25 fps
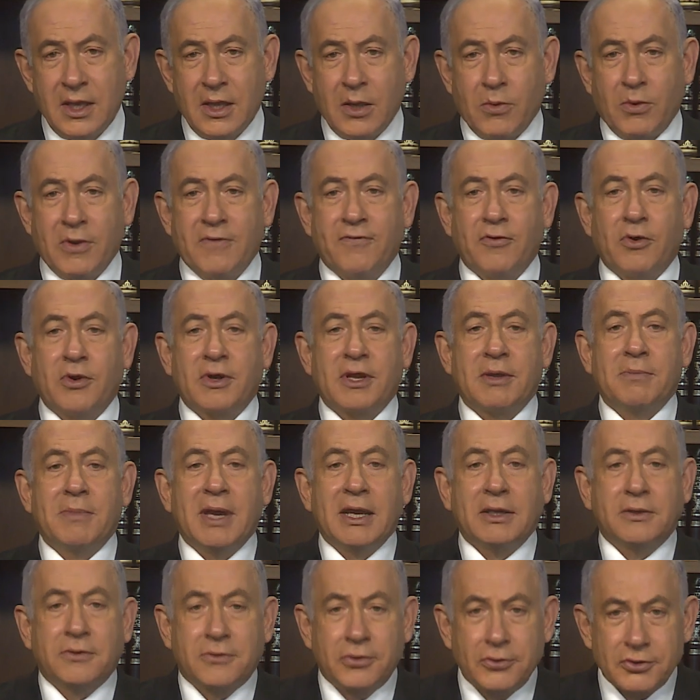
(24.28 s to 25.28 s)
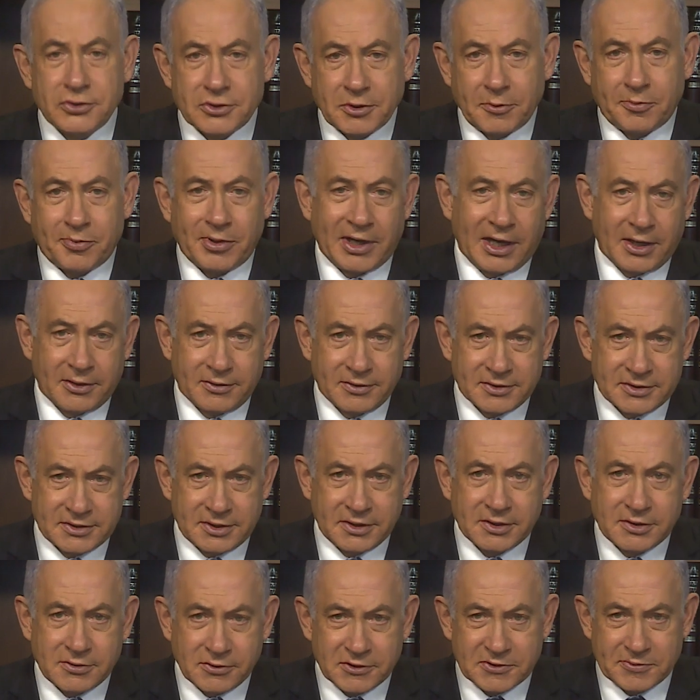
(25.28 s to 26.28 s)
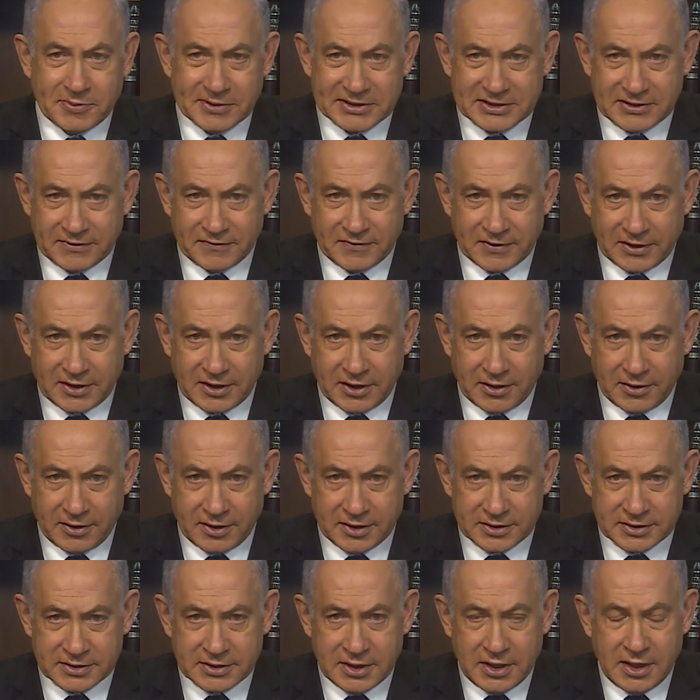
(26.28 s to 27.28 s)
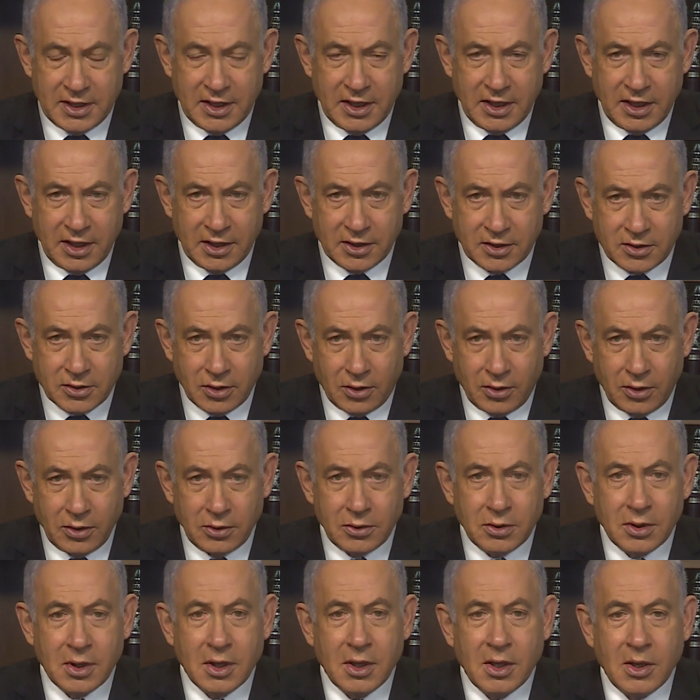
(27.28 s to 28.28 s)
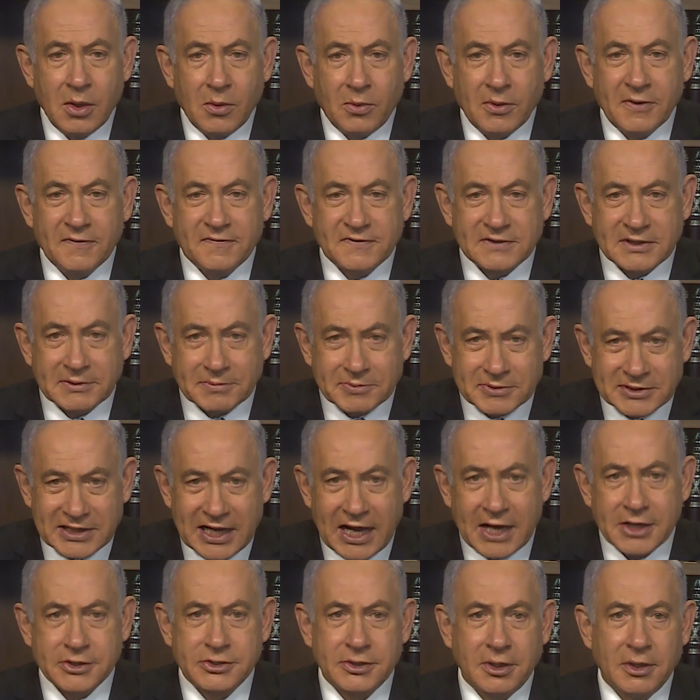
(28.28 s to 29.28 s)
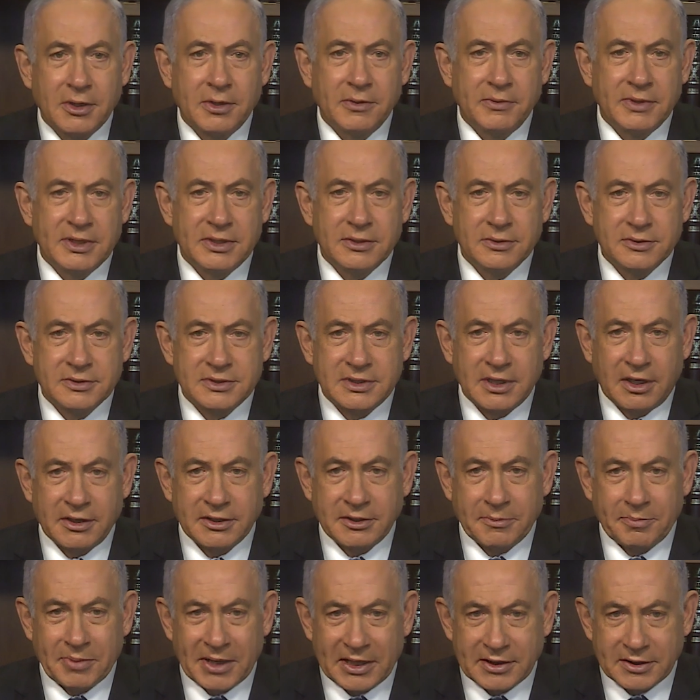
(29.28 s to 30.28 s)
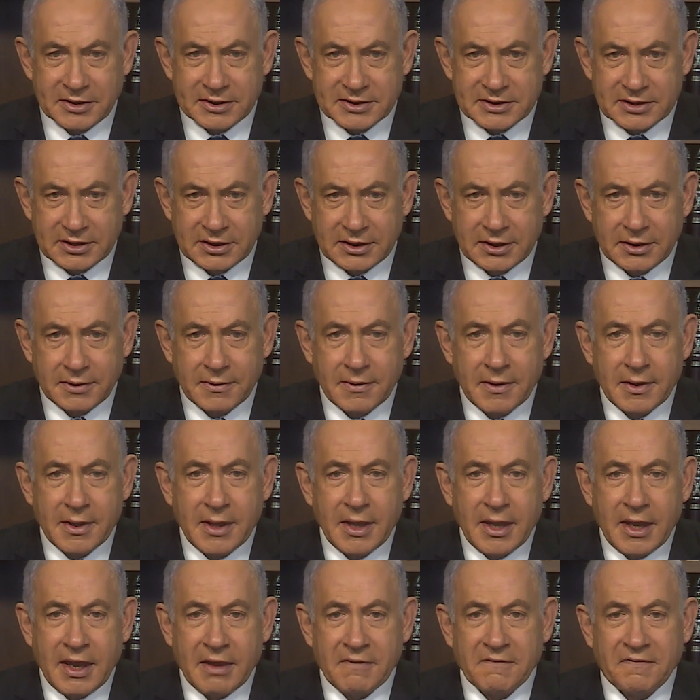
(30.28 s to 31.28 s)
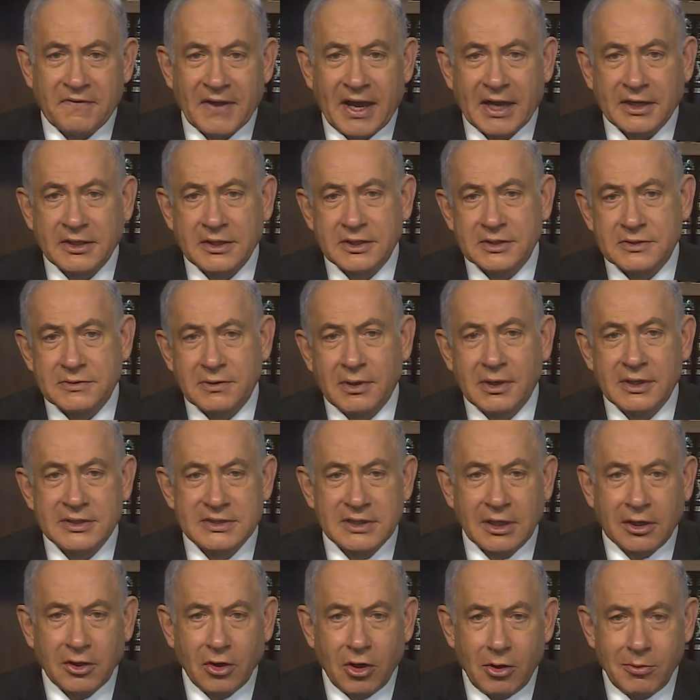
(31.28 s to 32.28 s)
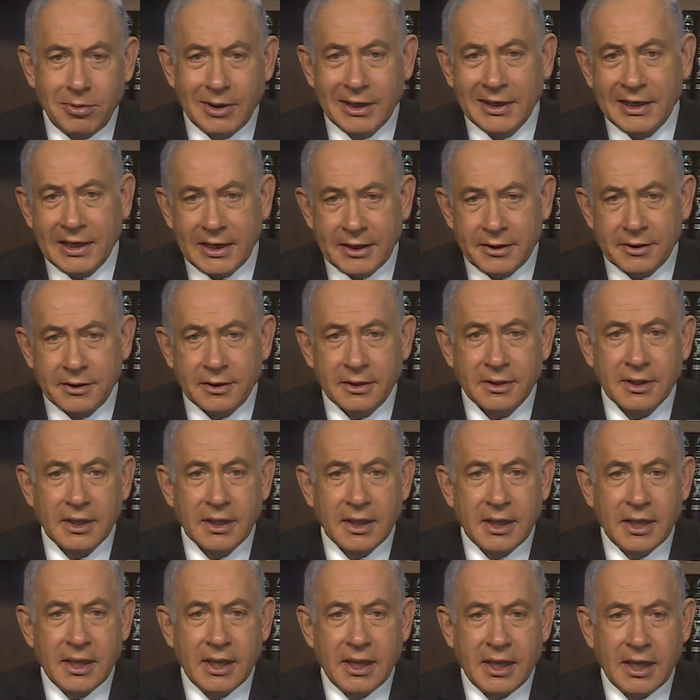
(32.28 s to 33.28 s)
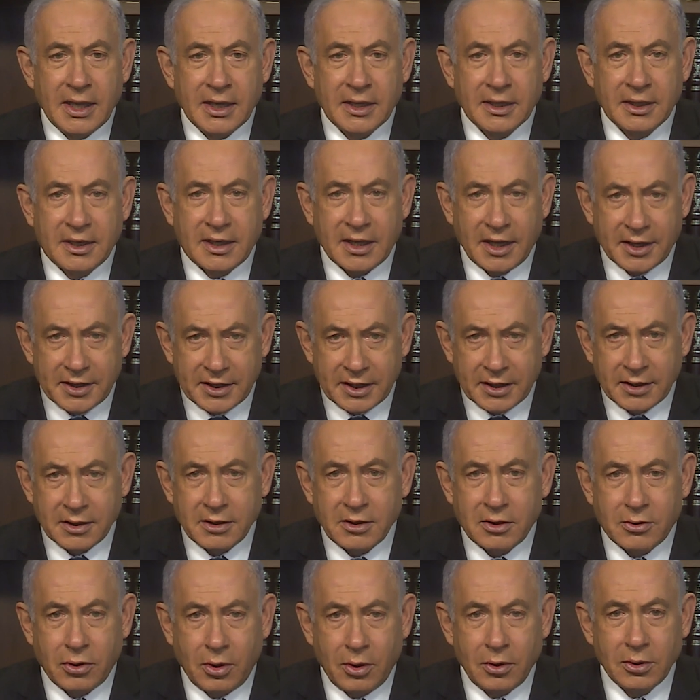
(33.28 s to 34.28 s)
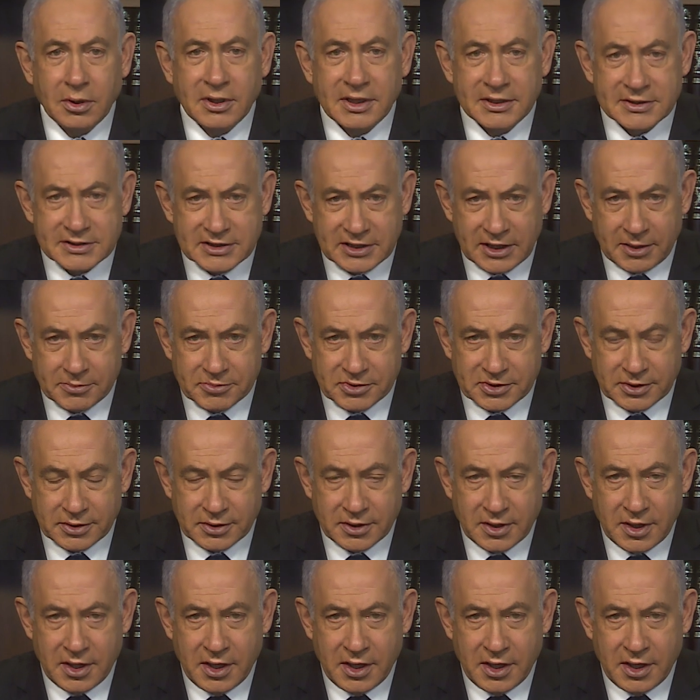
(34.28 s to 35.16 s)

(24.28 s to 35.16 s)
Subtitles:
We've already made crucial progress in two specific areas. In coal, we've substantially reduced our dependency. In fact, Israel is a global leader in cutting coal consumption.